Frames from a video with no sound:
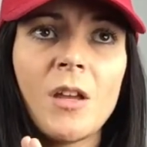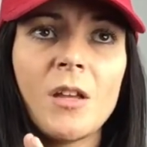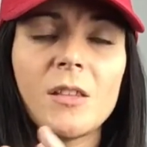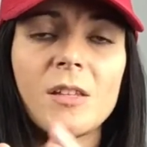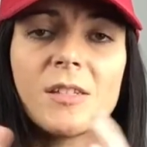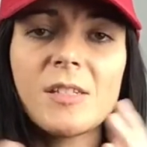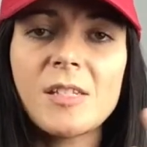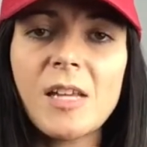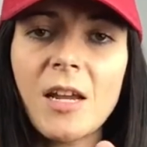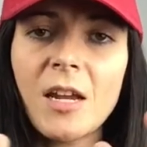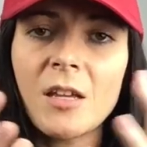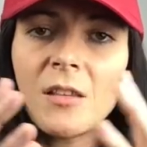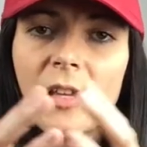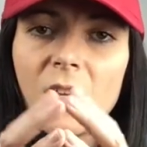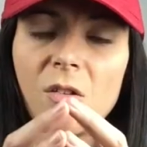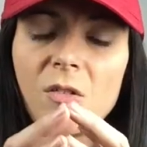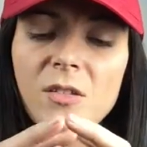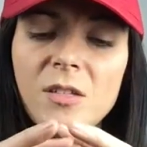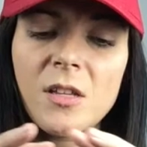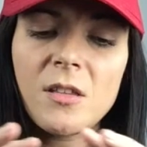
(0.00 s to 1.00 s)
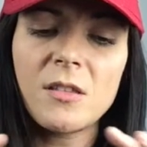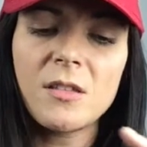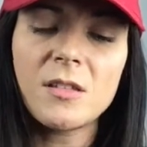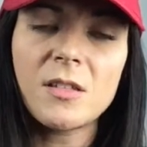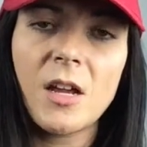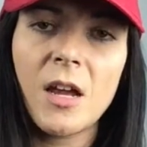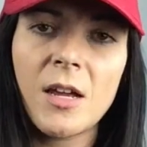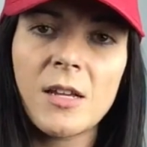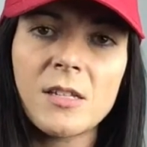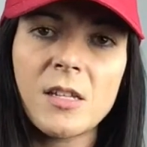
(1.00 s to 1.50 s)
The second that you
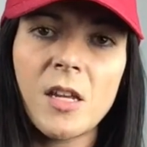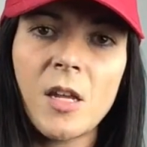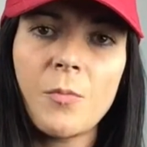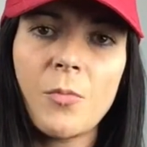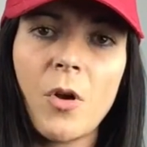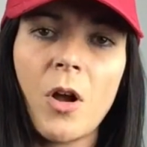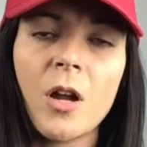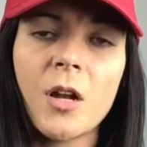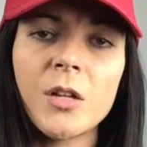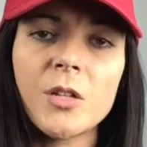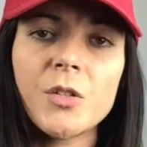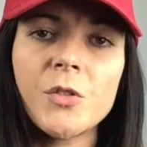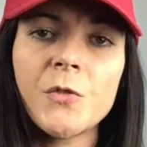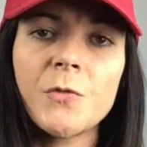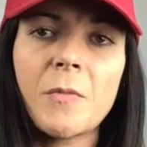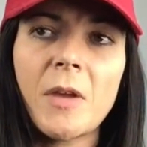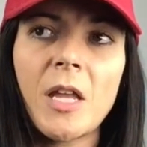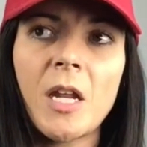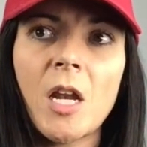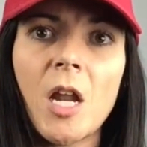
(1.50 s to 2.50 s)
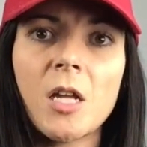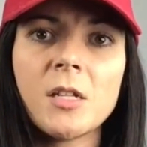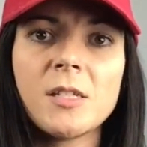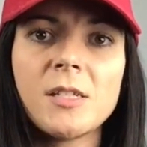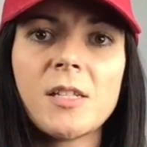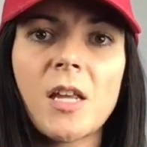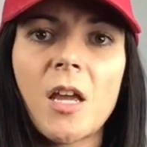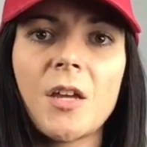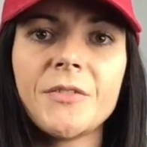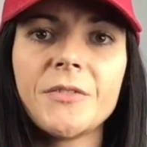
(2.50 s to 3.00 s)
synthesize any product, you've made it
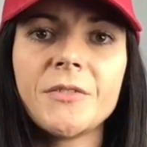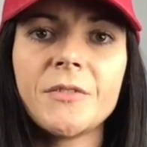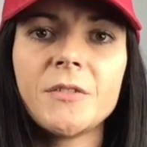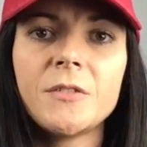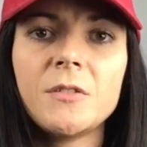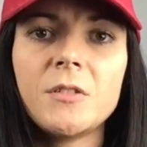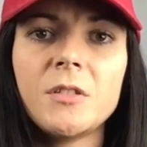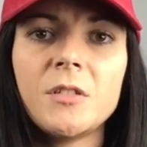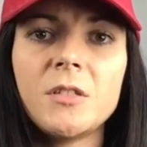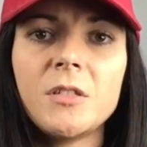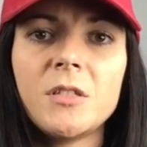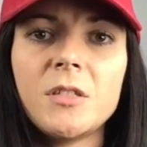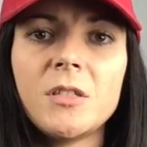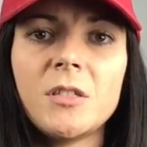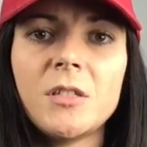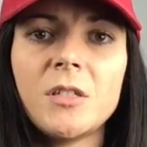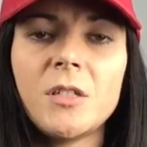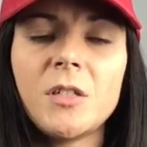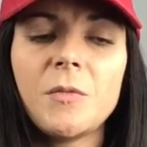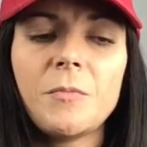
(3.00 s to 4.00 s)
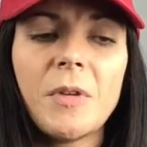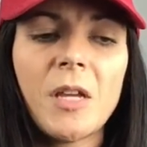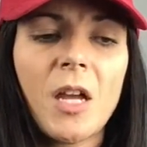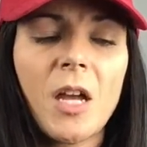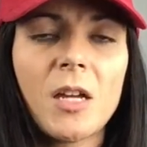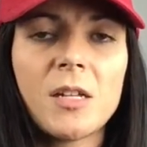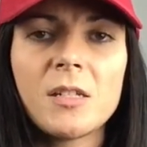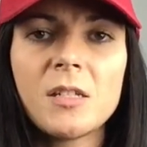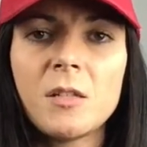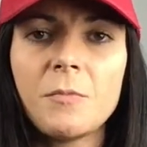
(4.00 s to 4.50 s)
unsafe,
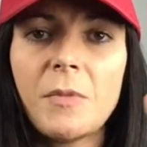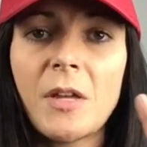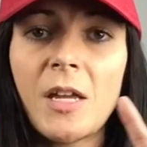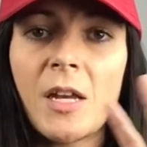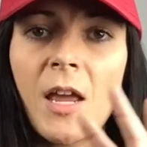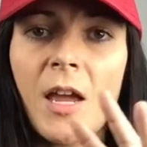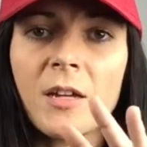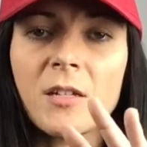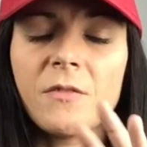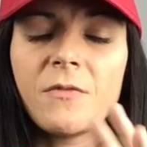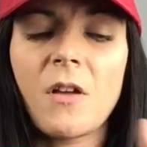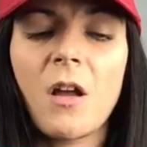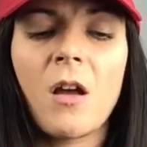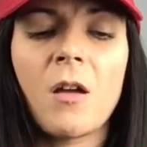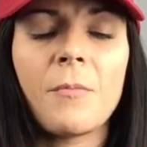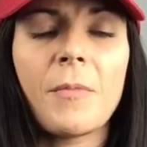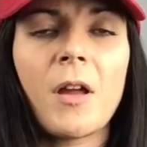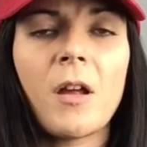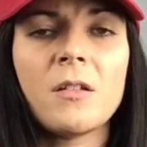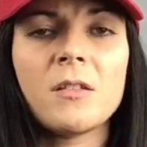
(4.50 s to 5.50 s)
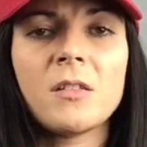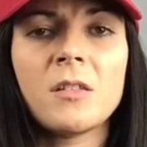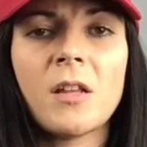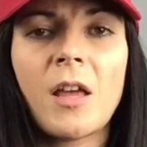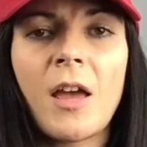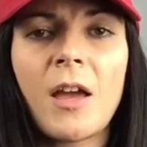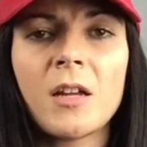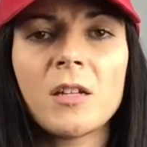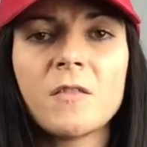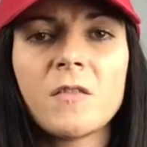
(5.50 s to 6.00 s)
because the inactive compounds and the
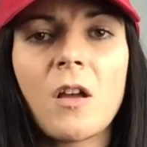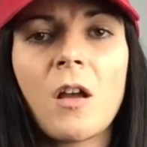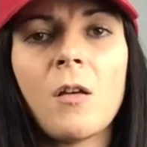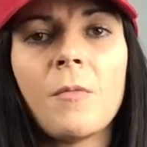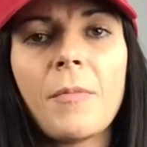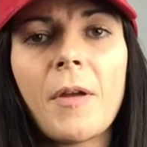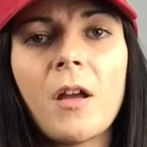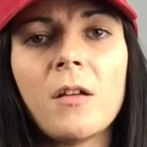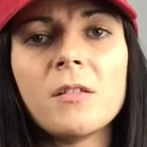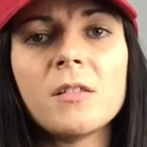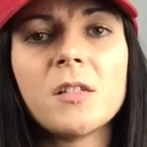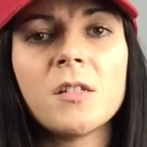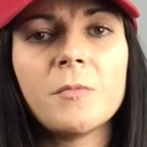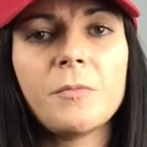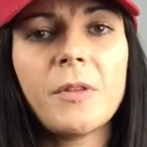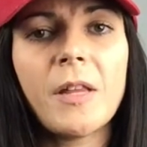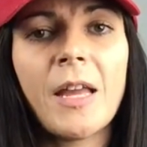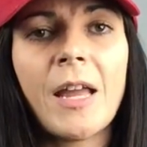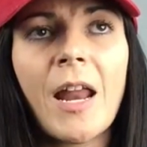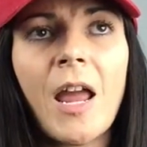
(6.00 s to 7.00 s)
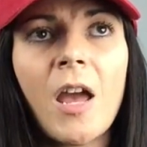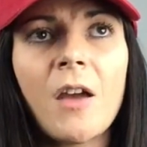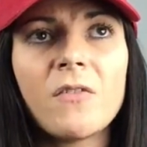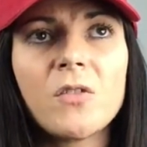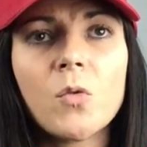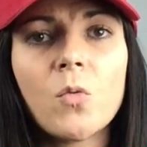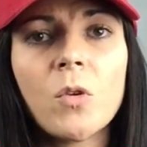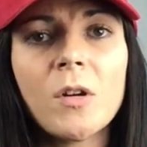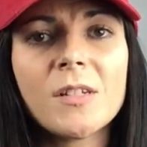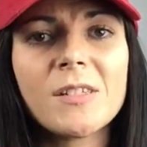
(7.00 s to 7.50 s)
active compounds in a plant have
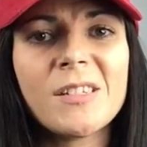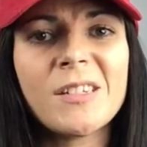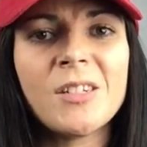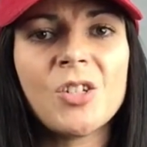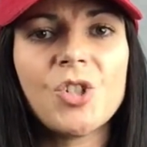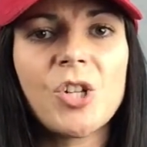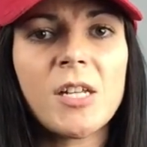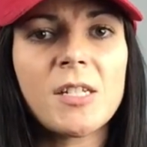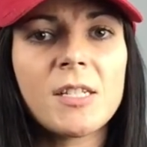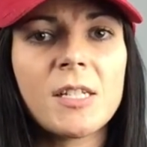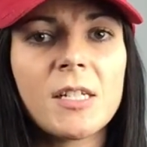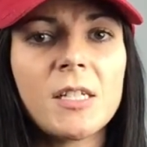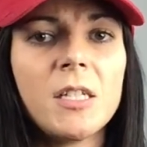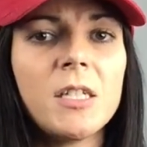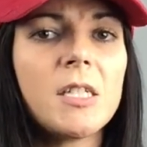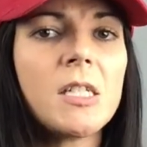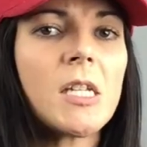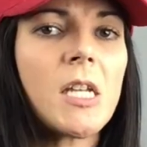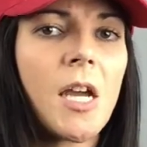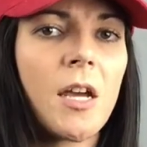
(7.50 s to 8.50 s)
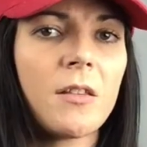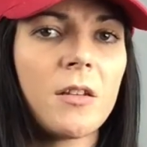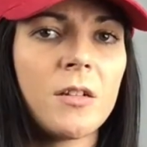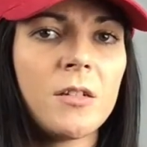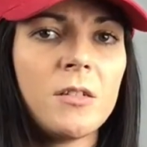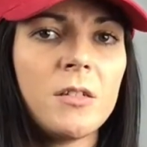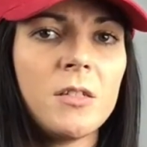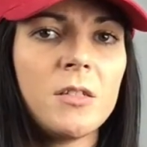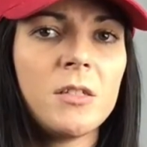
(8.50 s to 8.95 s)
to work synergistically together.